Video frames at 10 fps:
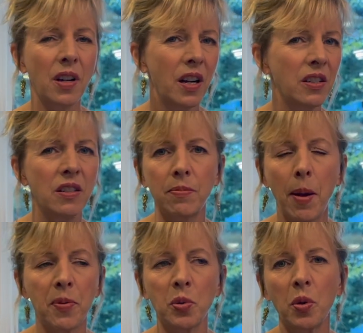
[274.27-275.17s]
onions,
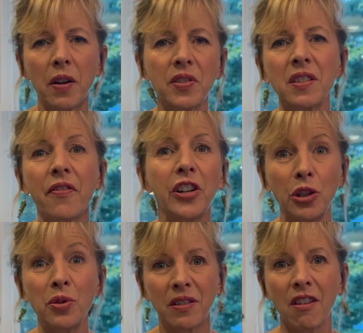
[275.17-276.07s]
peppers, whatever stuff I
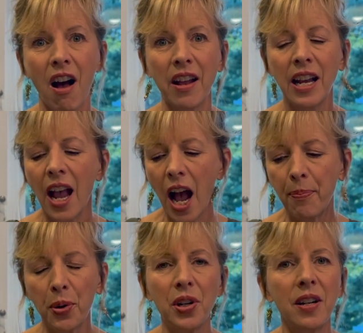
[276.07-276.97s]
use a lot, I
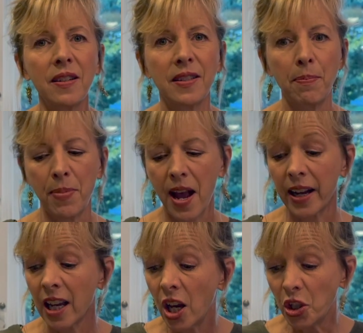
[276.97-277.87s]
put it in a zip bag.